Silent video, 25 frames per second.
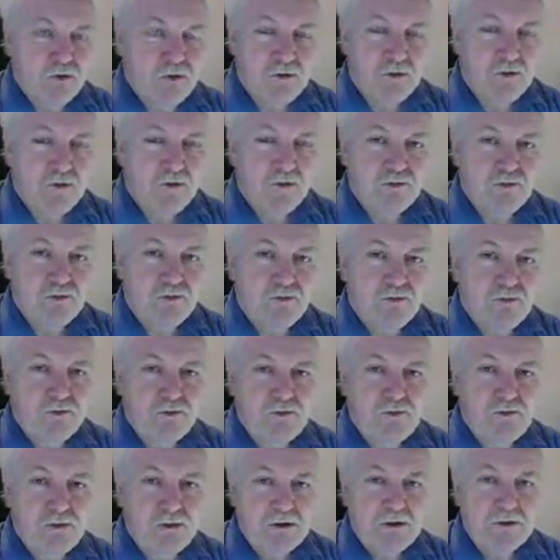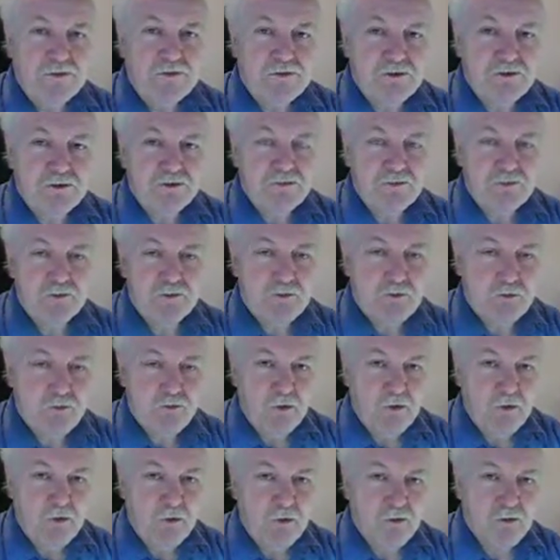and of course news today is history
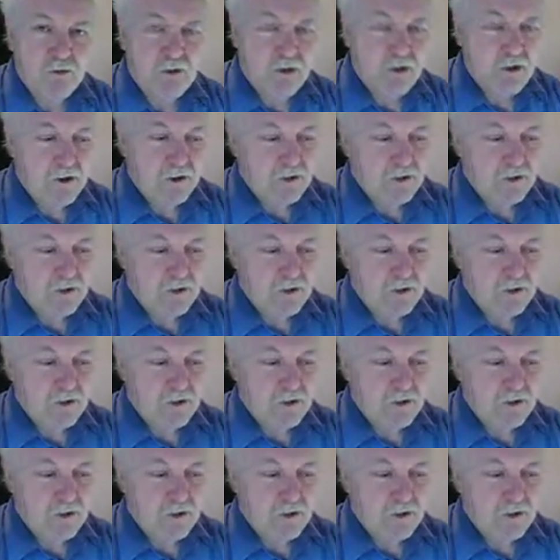tomorrow.